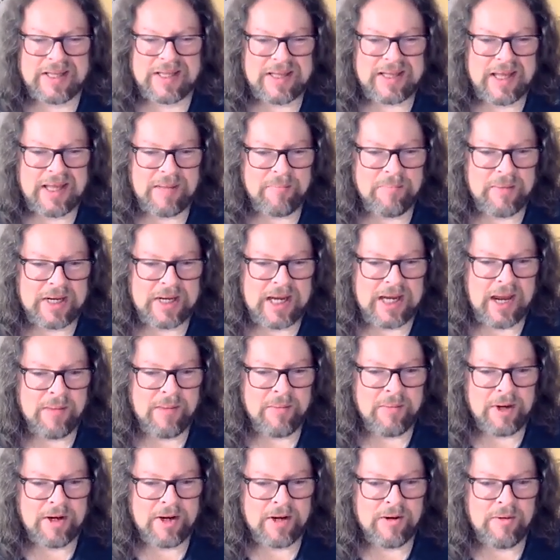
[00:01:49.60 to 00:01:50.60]
then
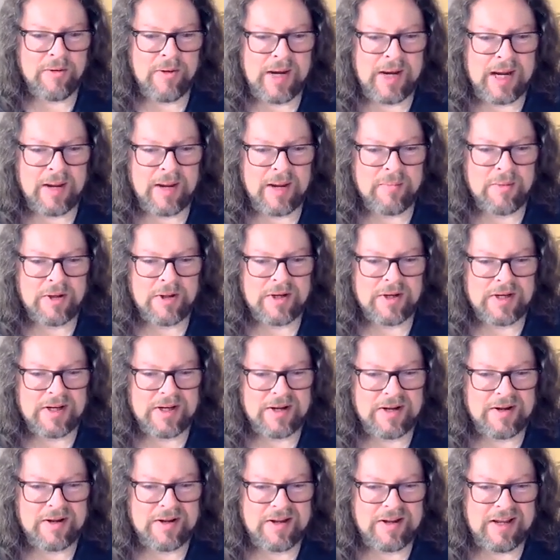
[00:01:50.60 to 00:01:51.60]
became a career.
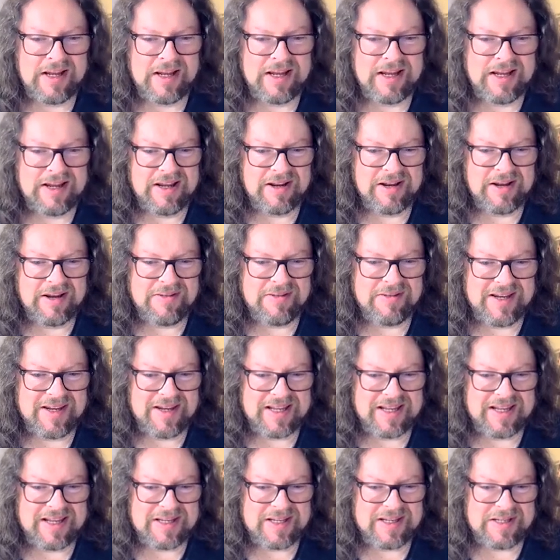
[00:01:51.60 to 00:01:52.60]
But I
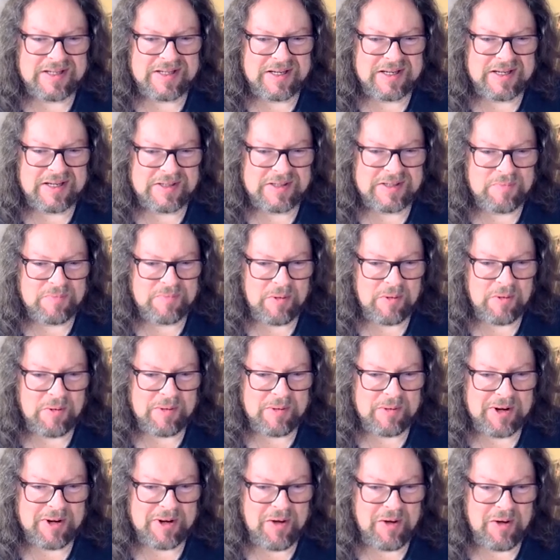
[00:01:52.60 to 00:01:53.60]
think it's probably a
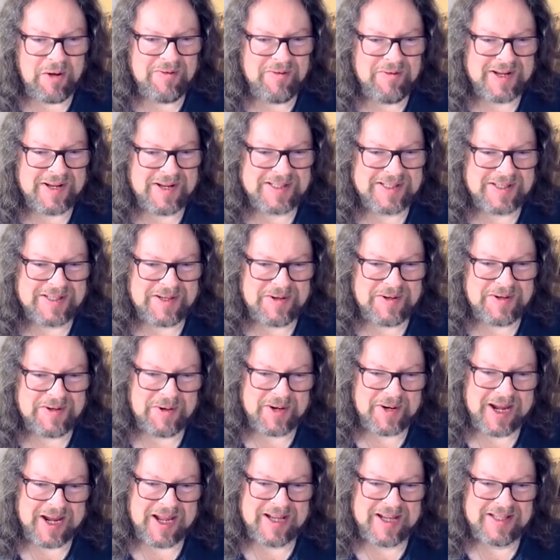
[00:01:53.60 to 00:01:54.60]
bit obvious in
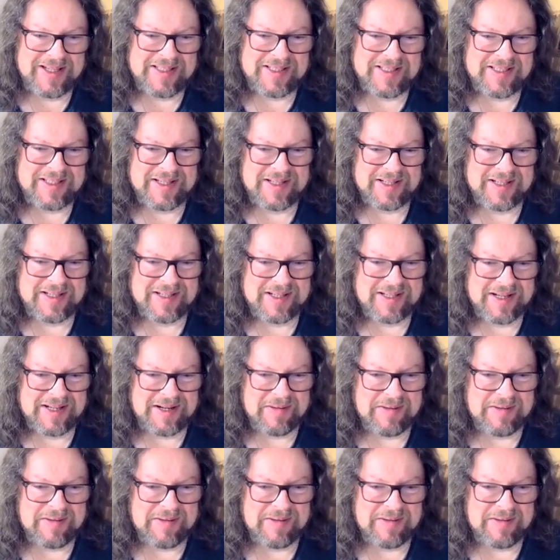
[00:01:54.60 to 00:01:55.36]
your case that